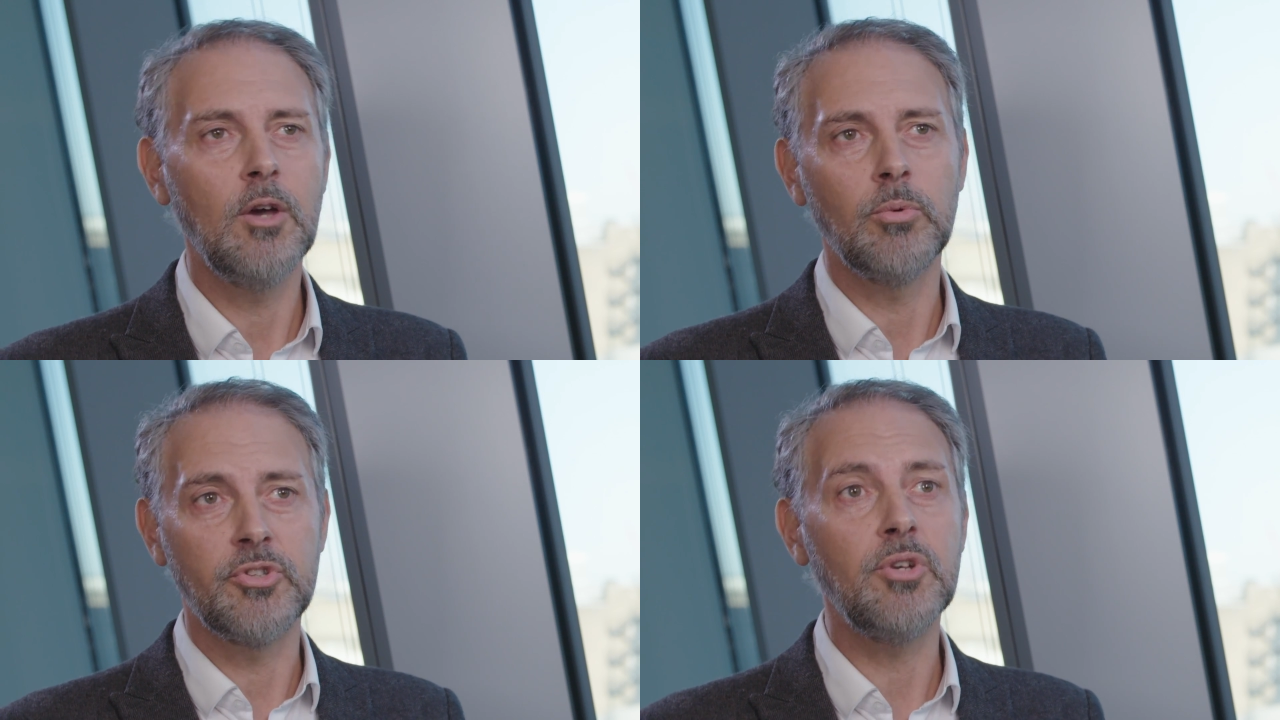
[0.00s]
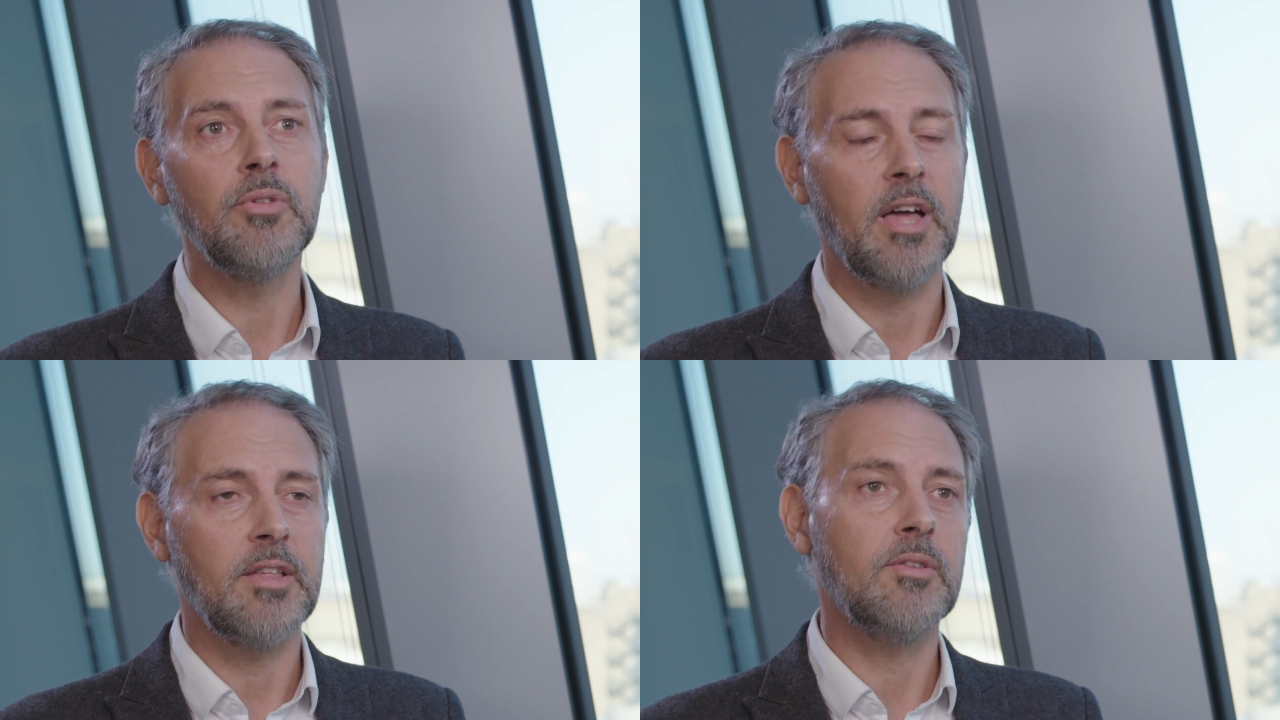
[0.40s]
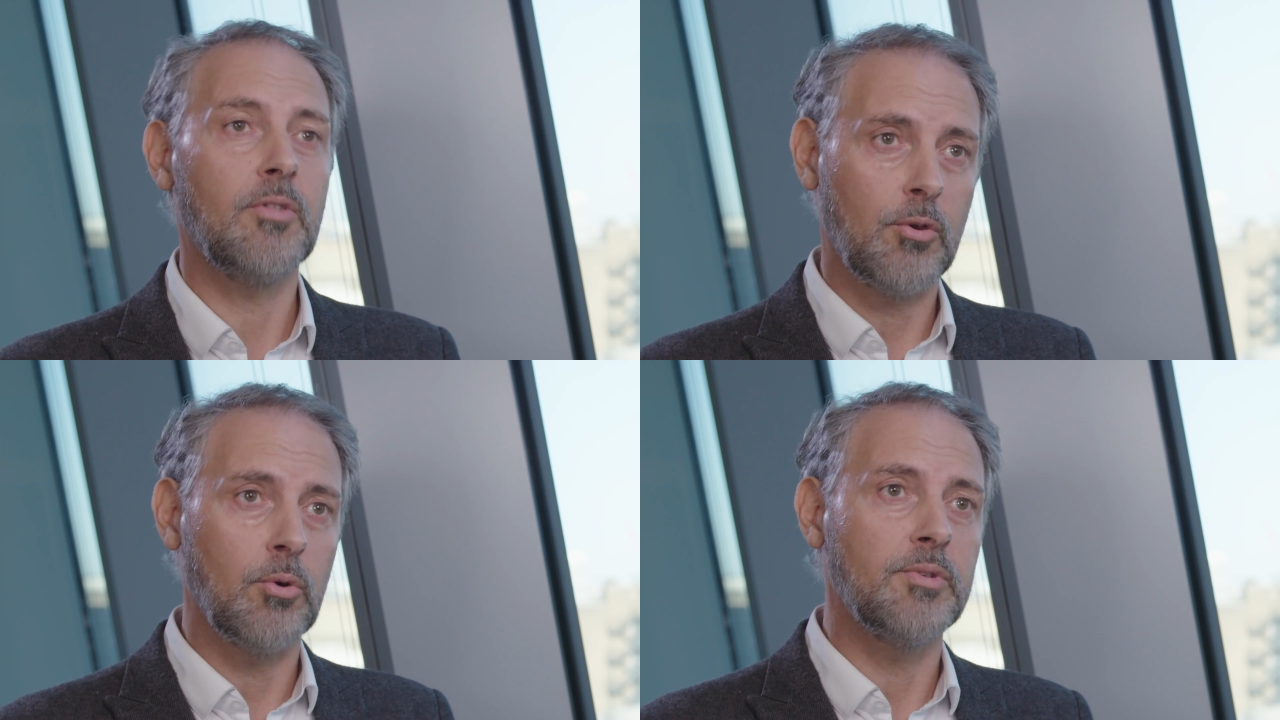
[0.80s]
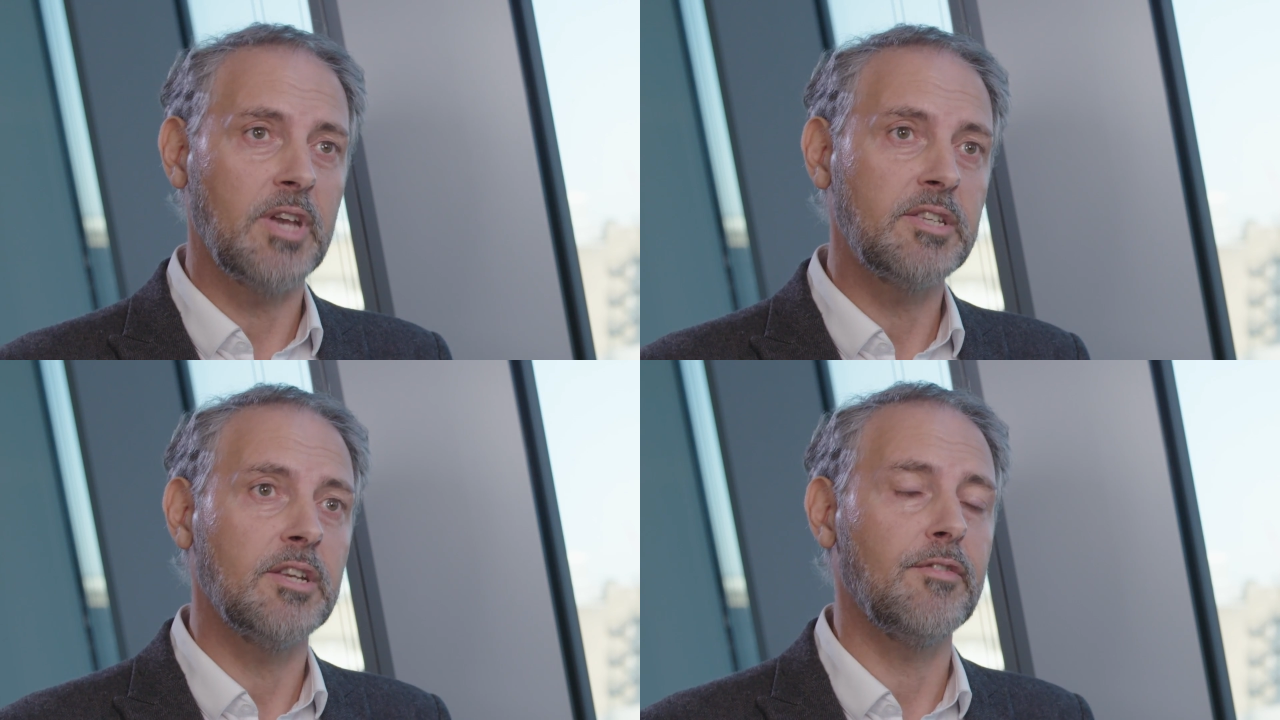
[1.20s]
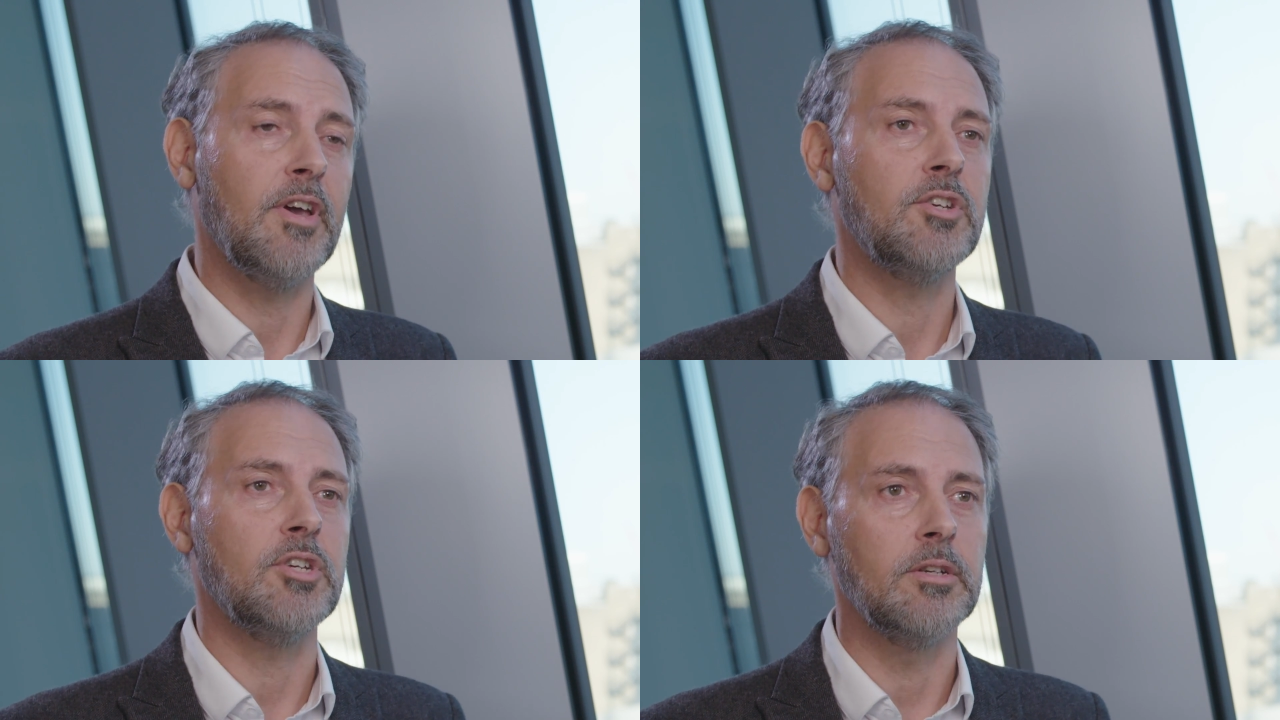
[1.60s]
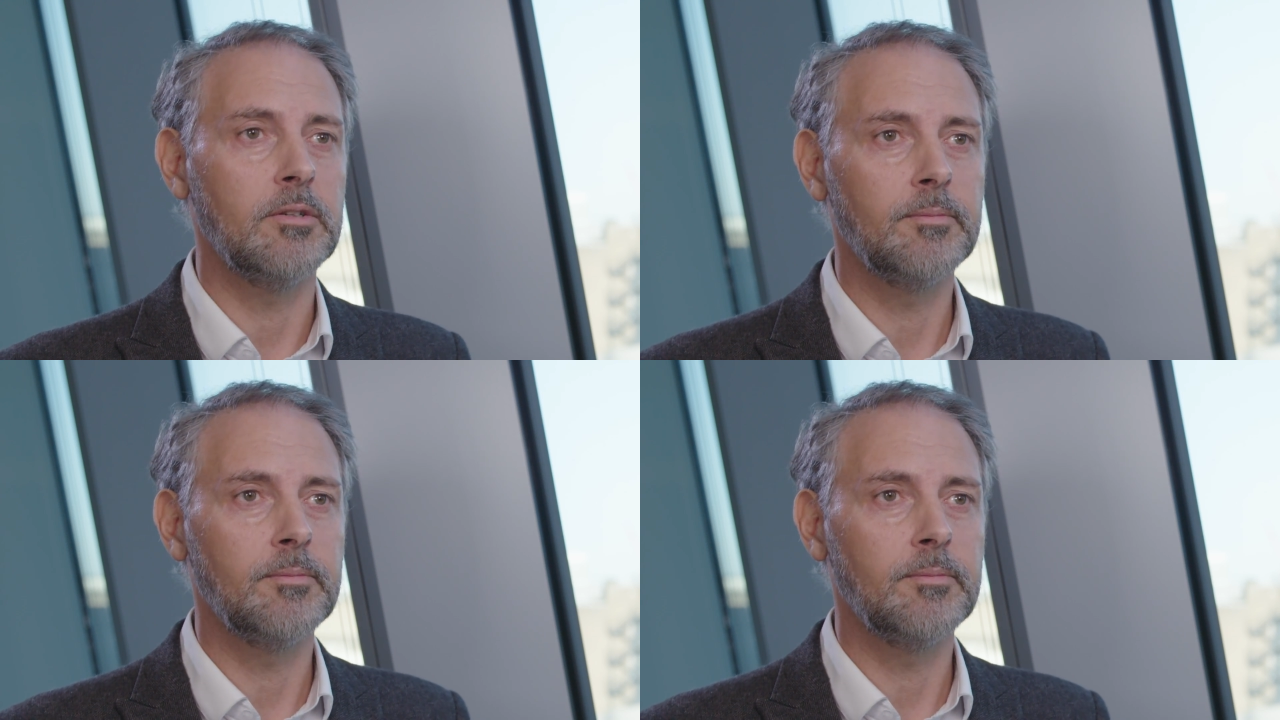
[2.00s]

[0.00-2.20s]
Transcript: We'll do that through data innovation.